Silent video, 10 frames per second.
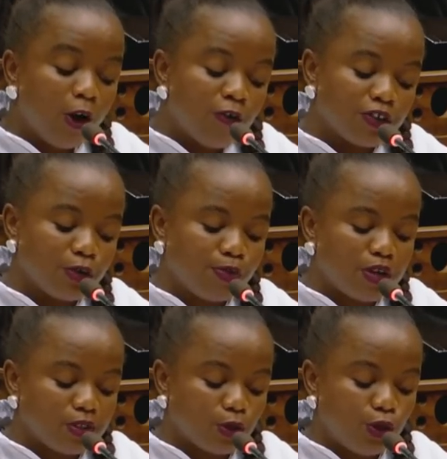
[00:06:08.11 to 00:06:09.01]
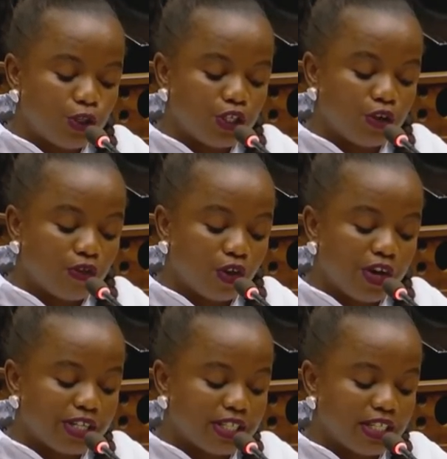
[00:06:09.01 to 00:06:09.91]
over the prosecuting
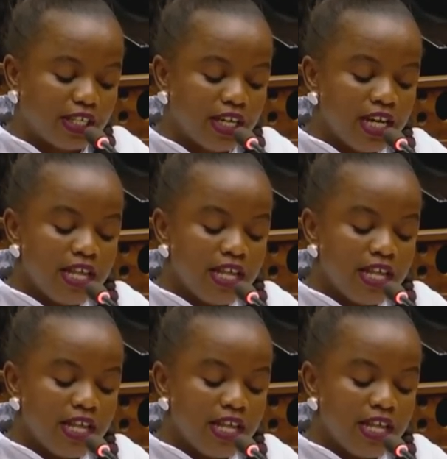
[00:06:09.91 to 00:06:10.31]
authority.